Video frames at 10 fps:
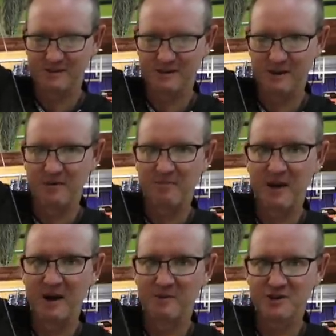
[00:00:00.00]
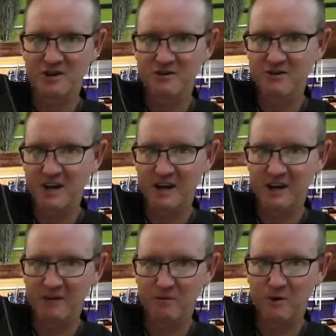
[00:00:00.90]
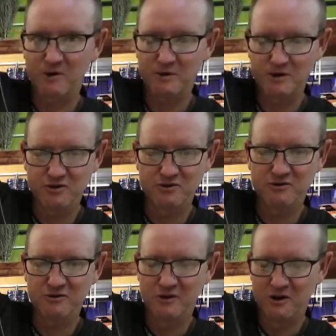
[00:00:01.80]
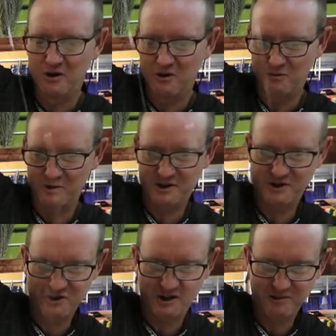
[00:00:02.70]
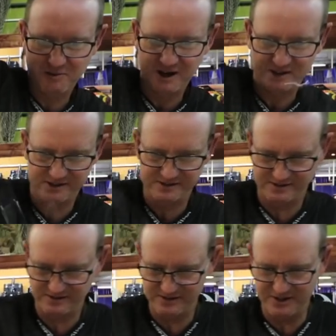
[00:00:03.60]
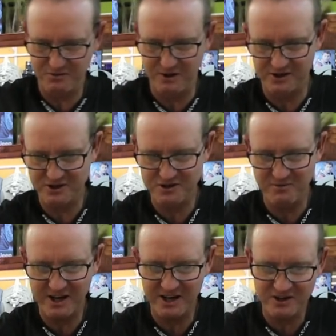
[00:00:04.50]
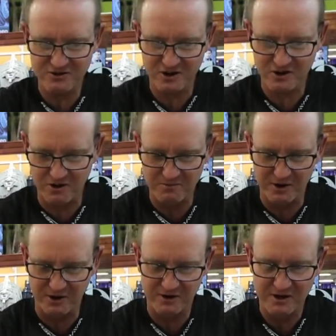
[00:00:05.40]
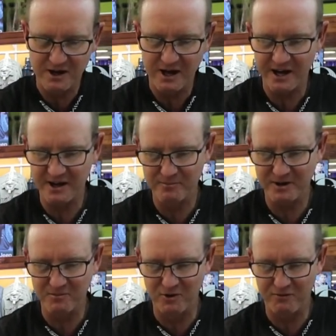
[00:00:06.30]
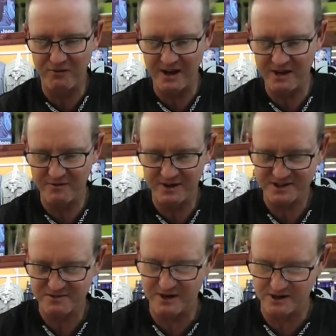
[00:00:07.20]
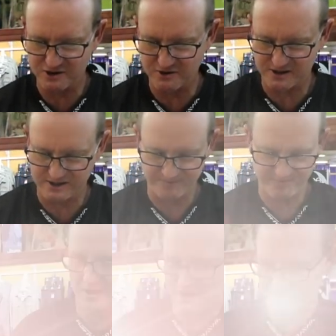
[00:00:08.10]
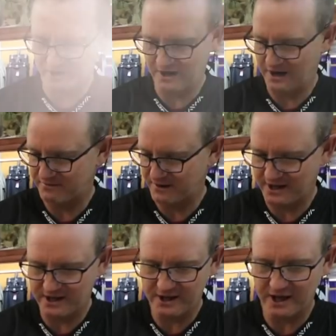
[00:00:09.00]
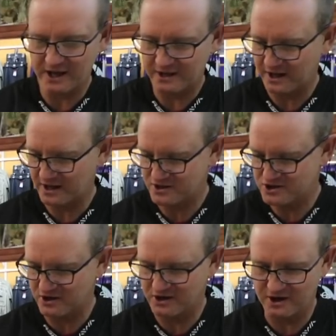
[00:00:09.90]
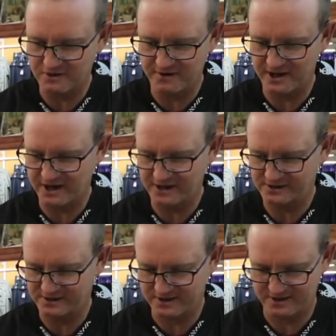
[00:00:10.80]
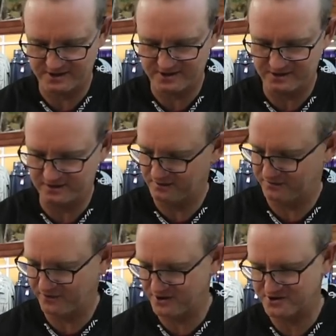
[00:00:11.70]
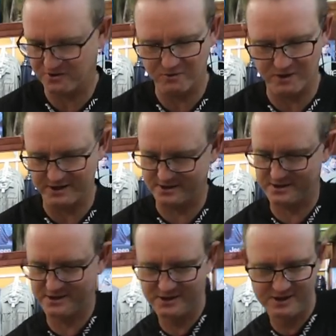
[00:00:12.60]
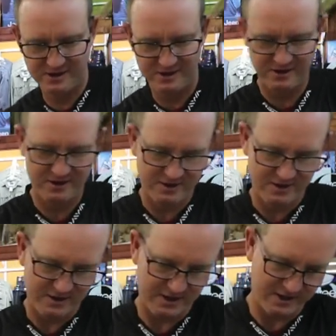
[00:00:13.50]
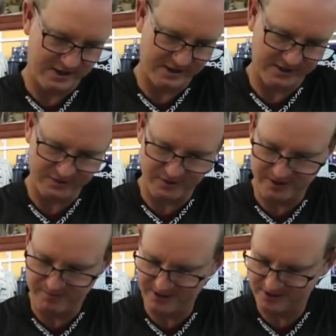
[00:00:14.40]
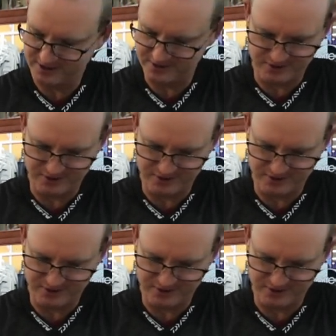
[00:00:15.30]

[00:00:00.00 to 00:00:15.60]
Okay, I'm going to show you now what we do with the Chokka bait as well, just to make it into a combo, add a little bit more flavor, smell to it. I've got a lovely Adcan Chokka over here, it's still frozen quite a bit, is as